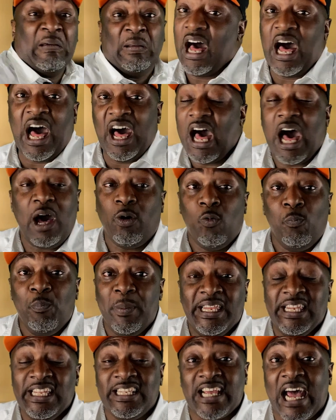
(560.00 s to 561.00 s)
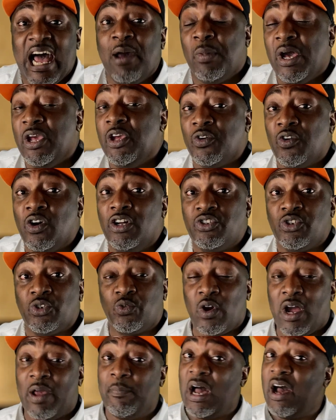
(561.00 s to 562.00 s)
How many times are you going to
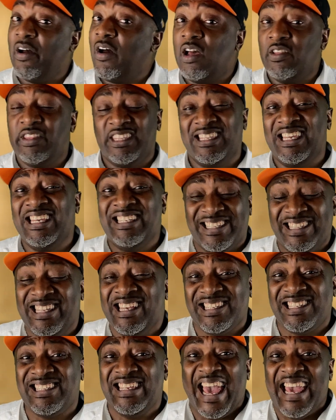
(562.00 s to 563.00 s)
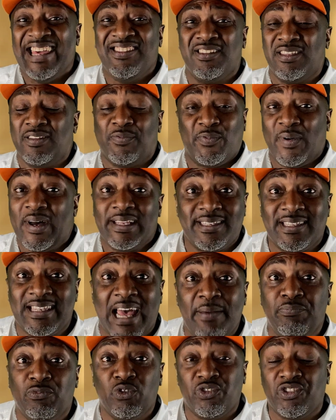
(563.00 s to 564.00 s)
cry? Is this either the first
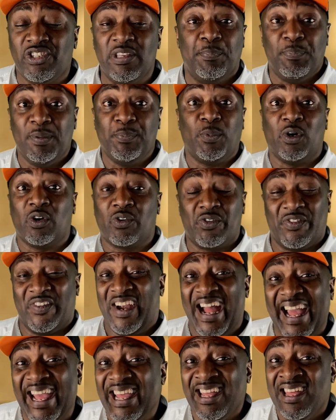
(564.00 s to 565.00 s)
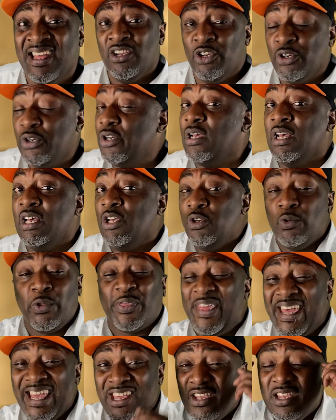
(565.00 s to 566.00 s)
time to see people cry? You
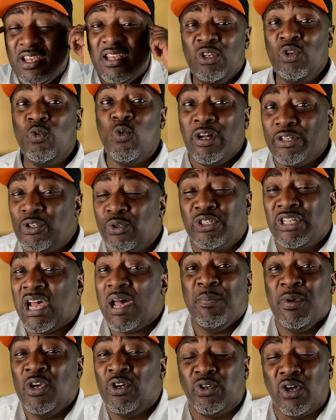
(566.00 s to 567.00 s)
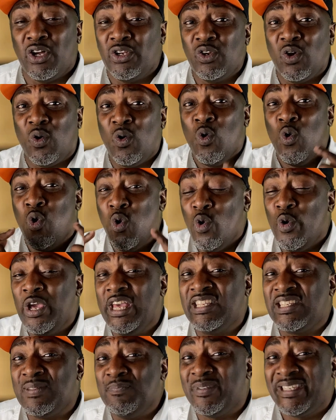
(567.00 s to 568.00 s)
think you want to tell me you don't know who
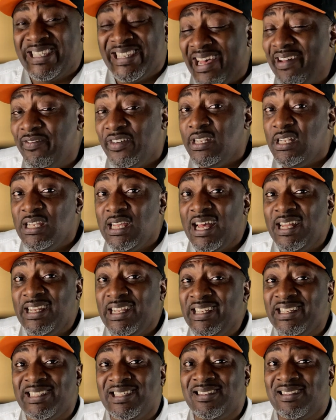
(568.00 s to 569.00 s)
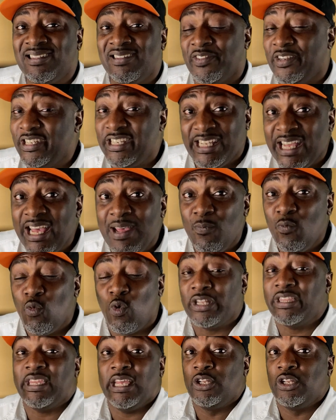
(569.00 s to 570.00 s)
is Museveni and his regime, what